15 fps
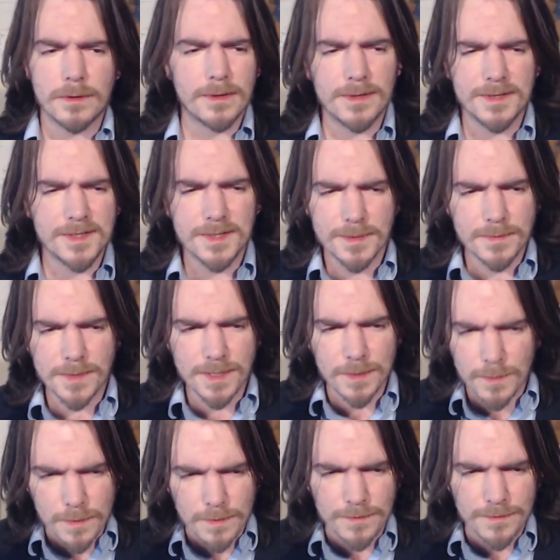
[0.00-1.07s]
this
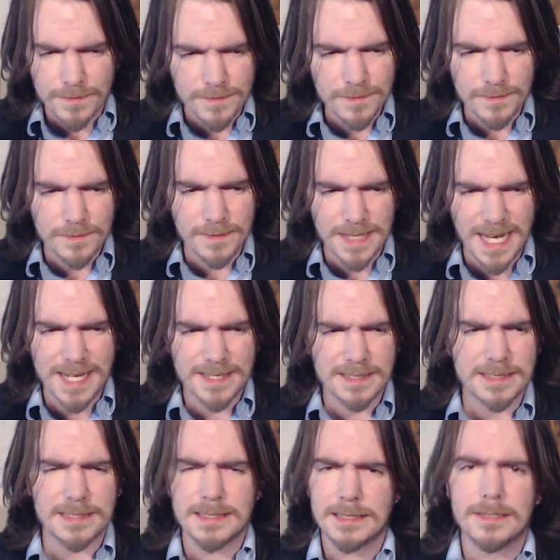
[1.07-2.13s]
sort of
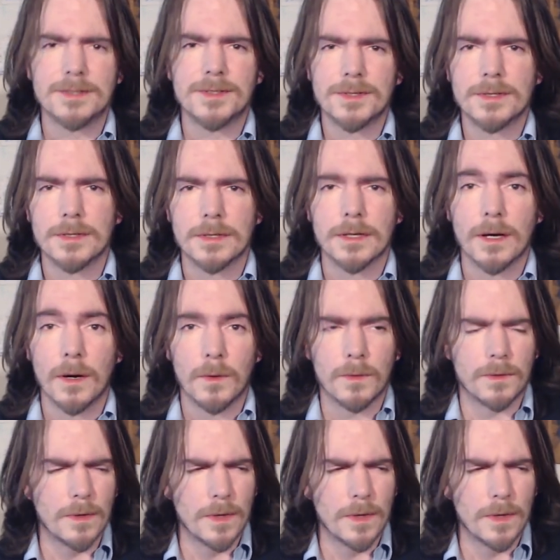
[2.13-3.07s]
nastiness could go were